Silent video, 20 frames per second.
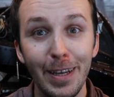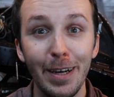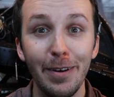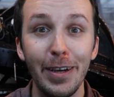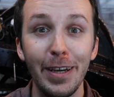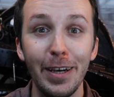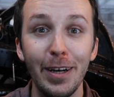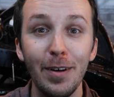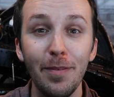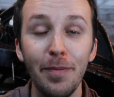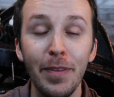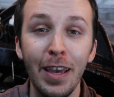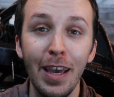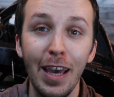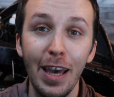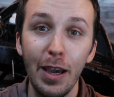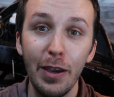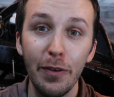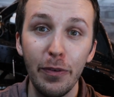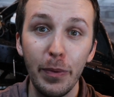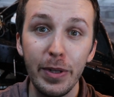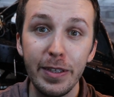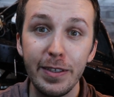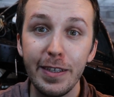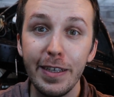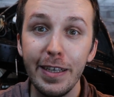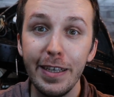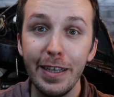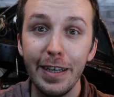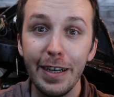There we go. If
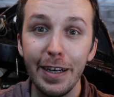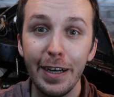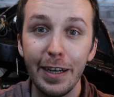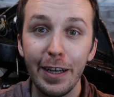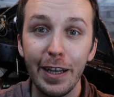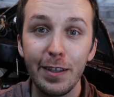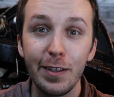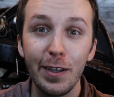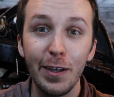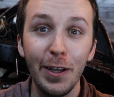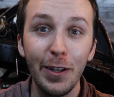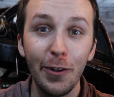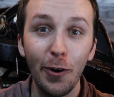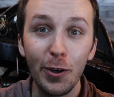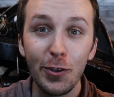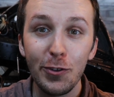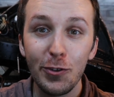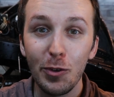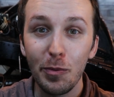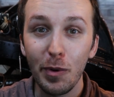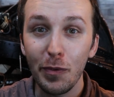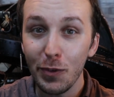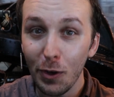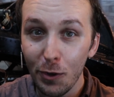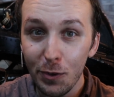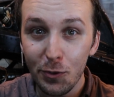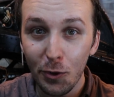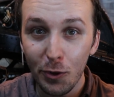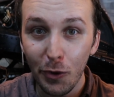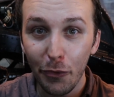once he uh, gets annoys you with
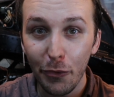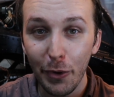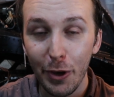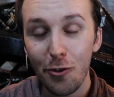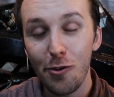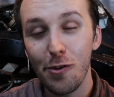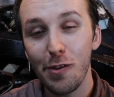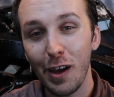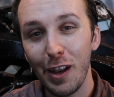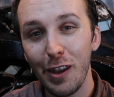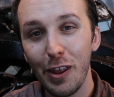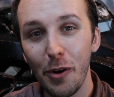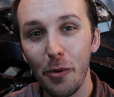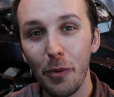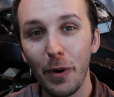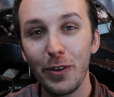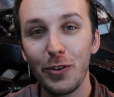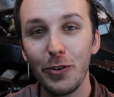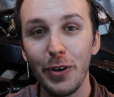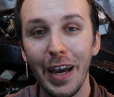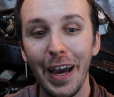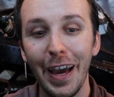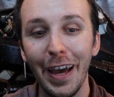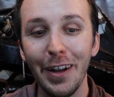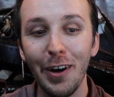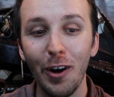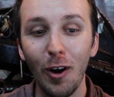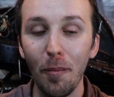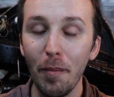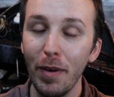those sort of questions and you want to
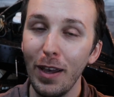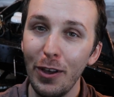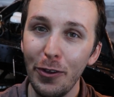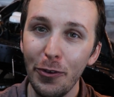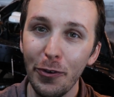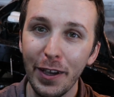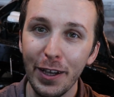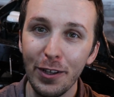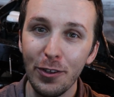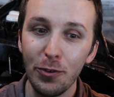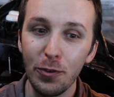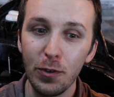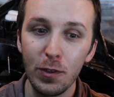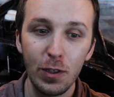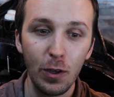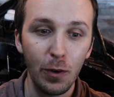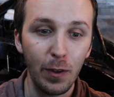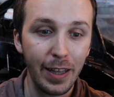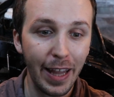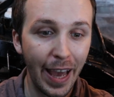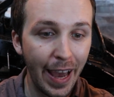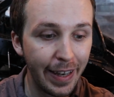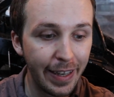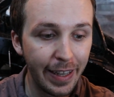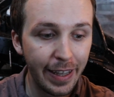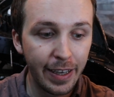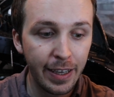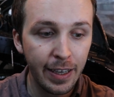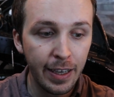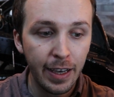head home, you can do so.
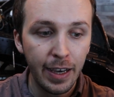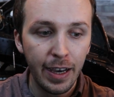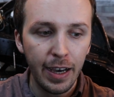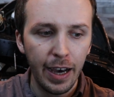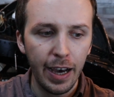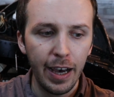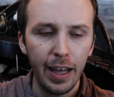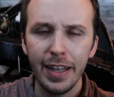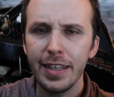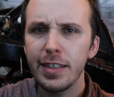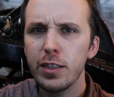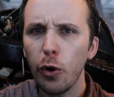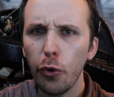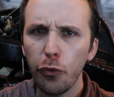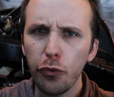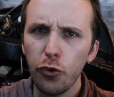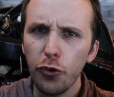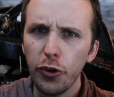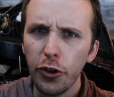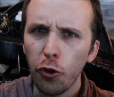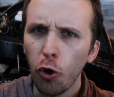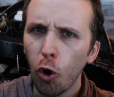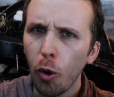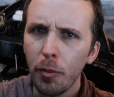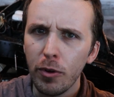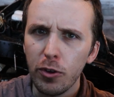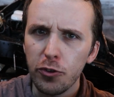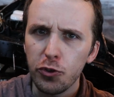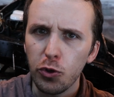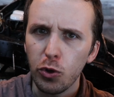Landing, uh, let's go through the
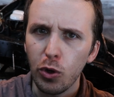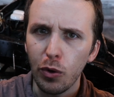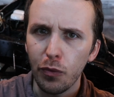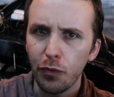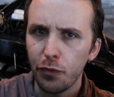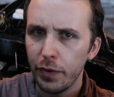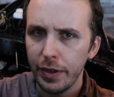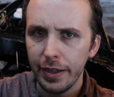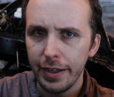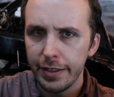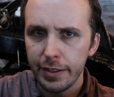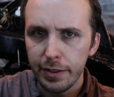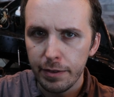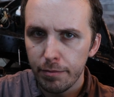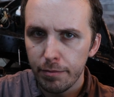normal sort of uh,